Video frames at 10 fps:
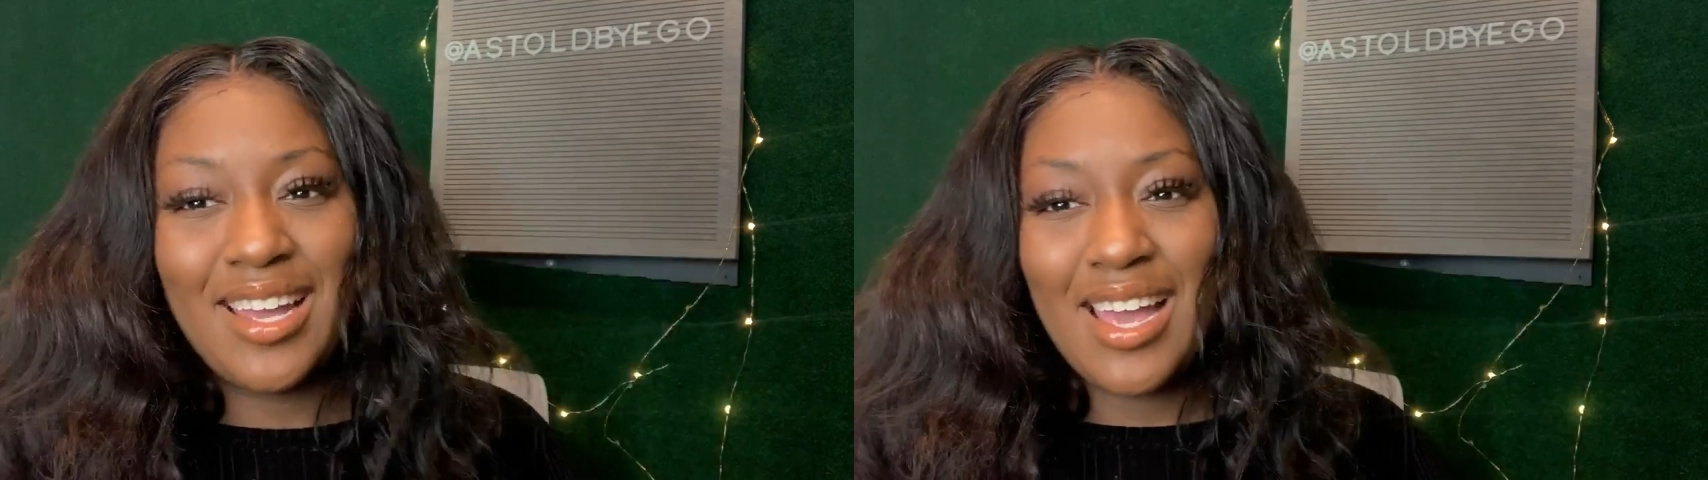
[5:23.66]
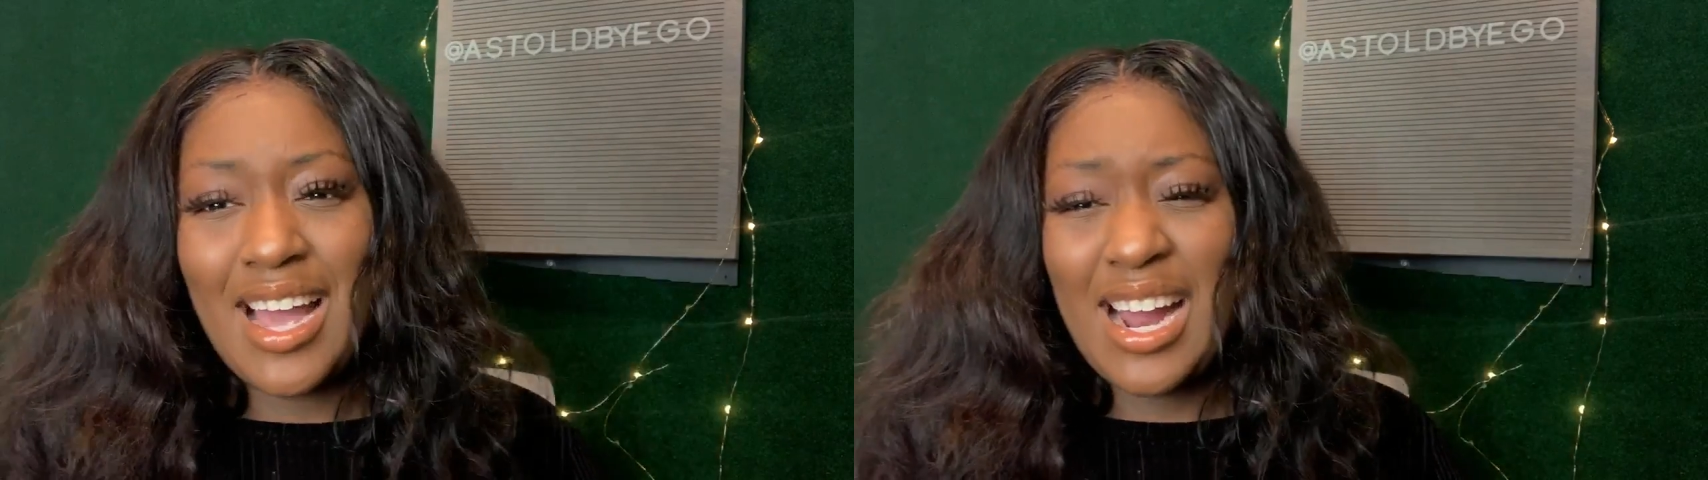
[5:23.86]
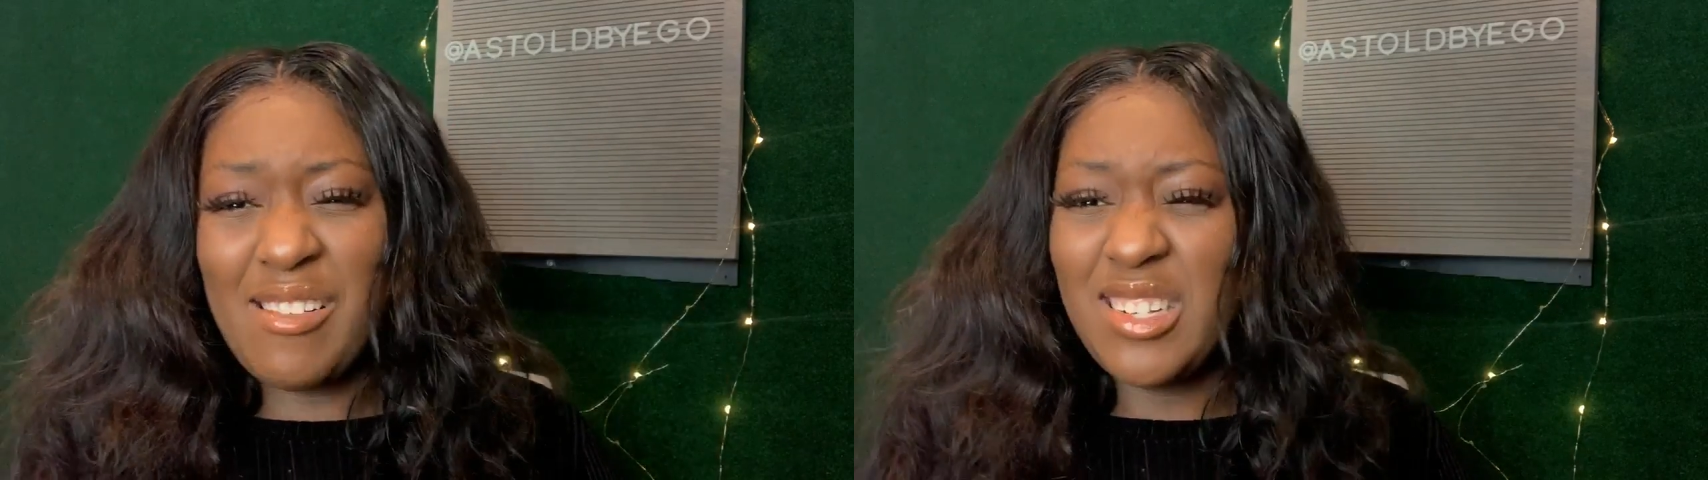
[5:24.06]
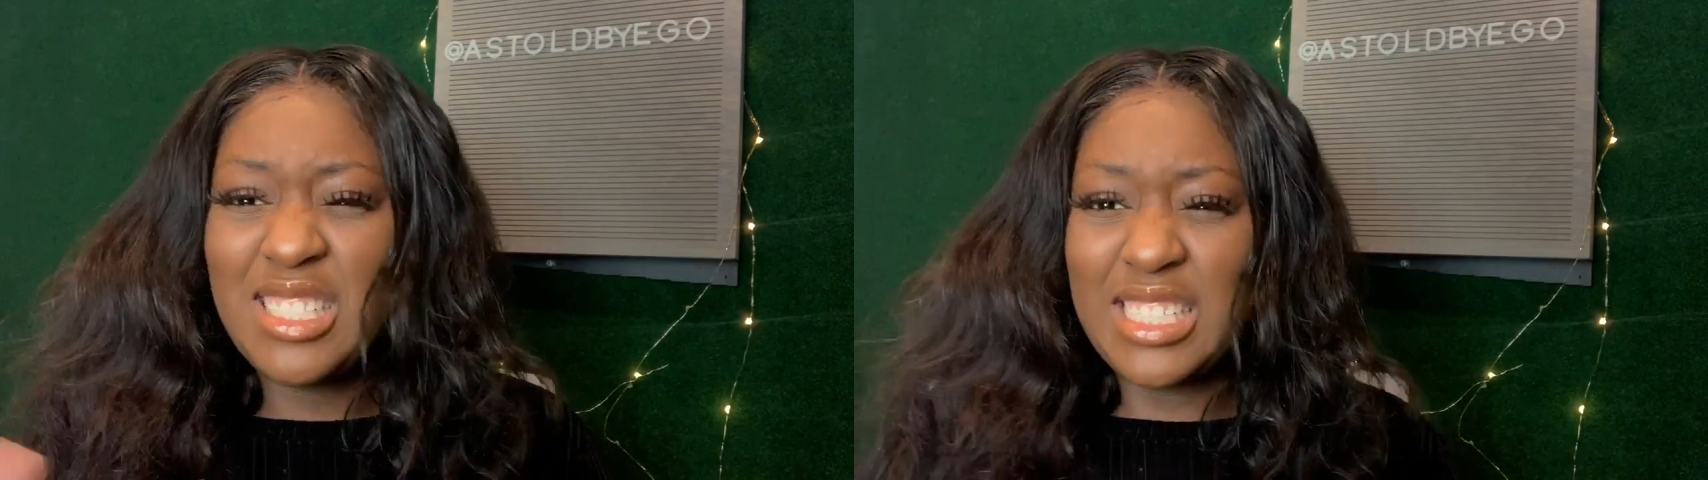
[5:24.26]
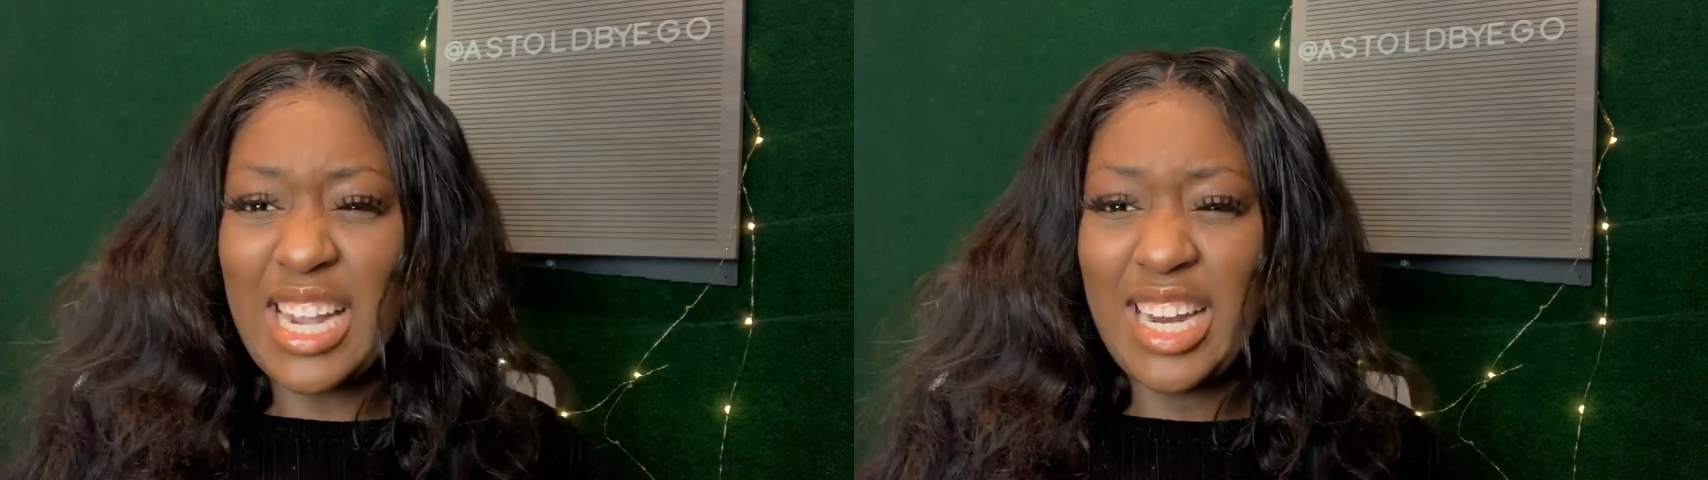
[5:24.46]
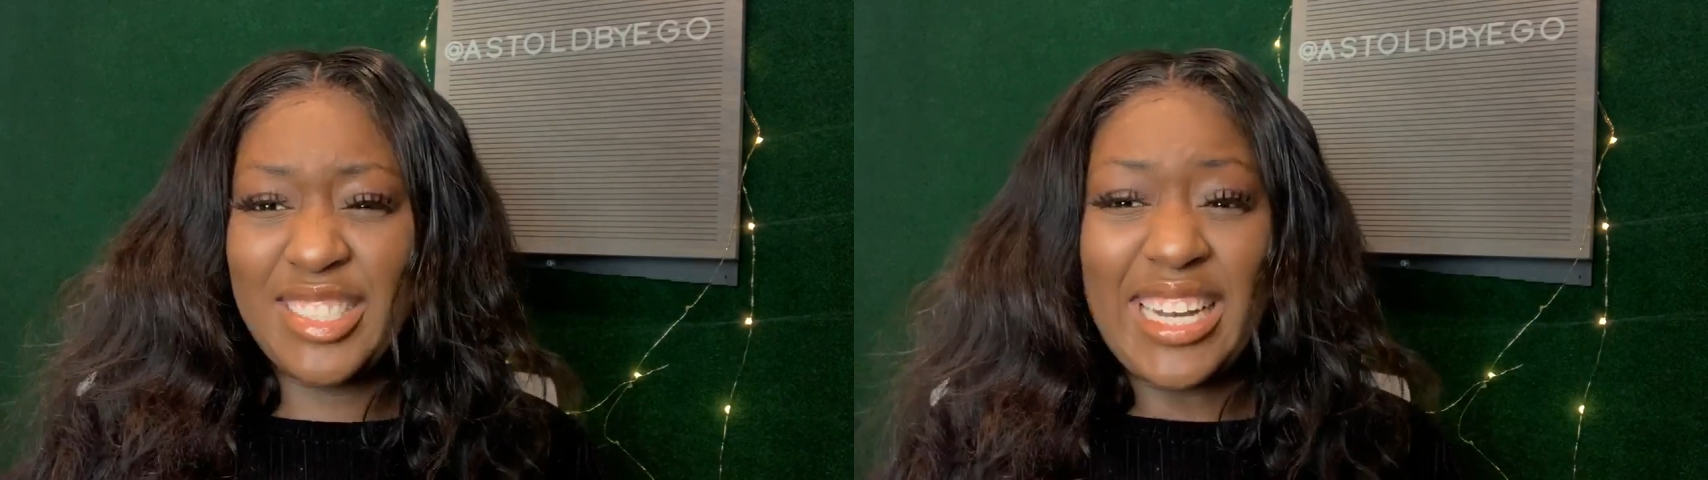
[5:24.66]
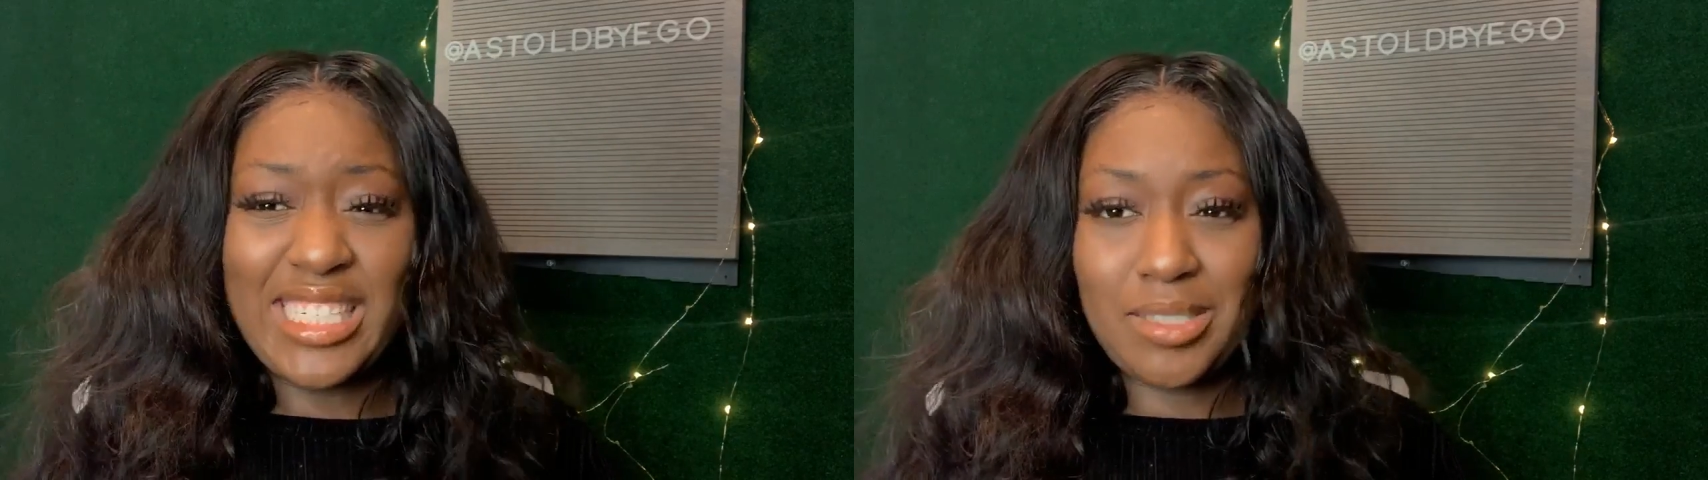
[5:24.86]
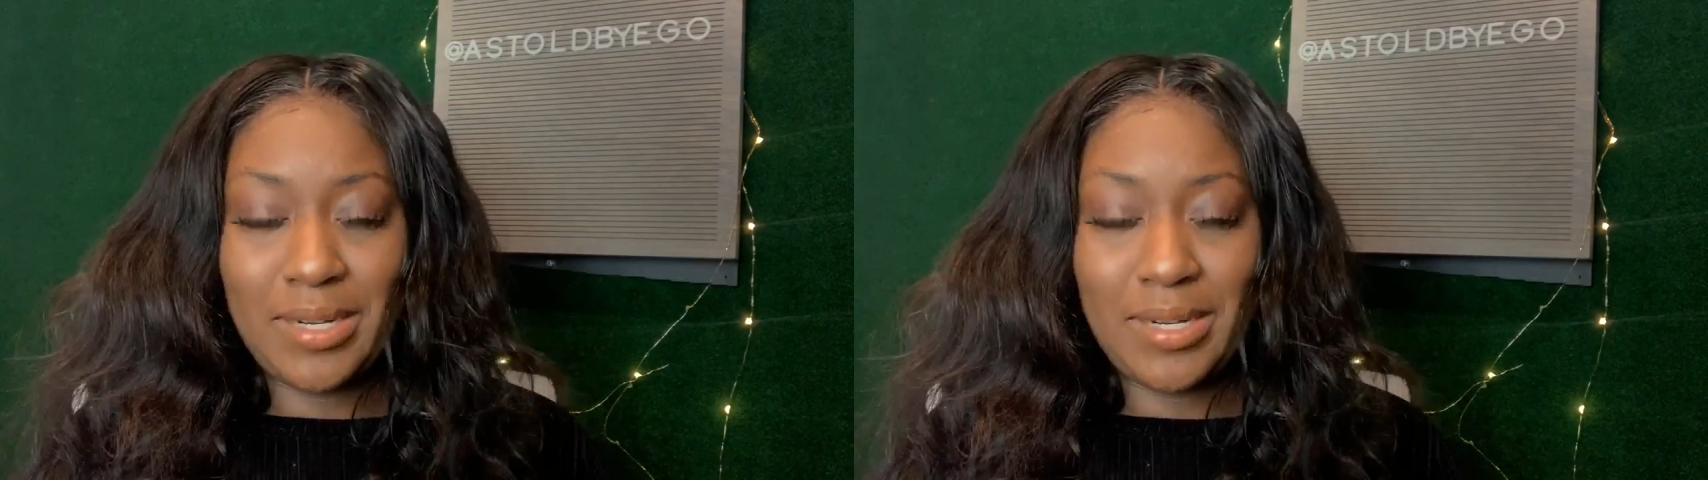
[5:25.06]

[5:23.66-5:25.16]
I want to kind of challenge